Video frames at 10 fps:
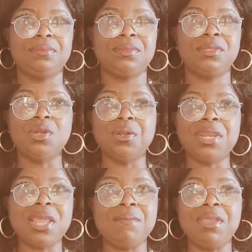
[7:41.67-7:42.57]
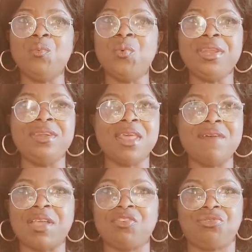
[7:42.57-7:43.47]
Your name will
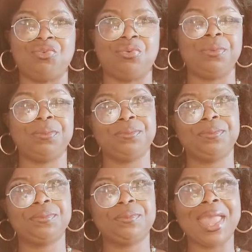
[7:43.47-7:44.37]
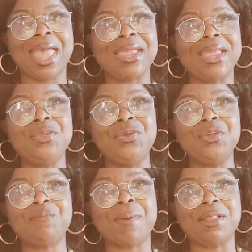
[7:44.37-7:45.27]
never show. I can
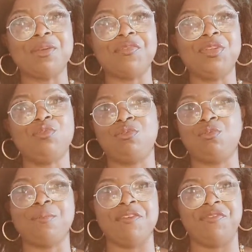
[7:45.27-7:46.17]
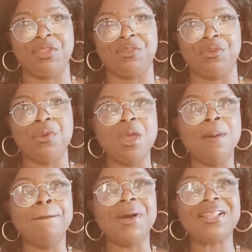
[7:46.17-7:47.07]
use part of it to do my video,
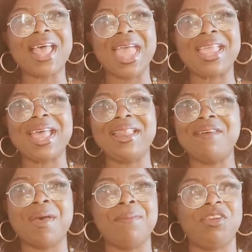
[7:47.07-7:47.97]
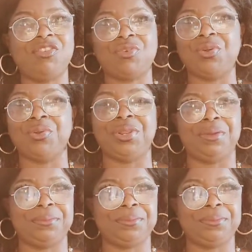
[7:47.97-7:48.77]
but I can never mention your name.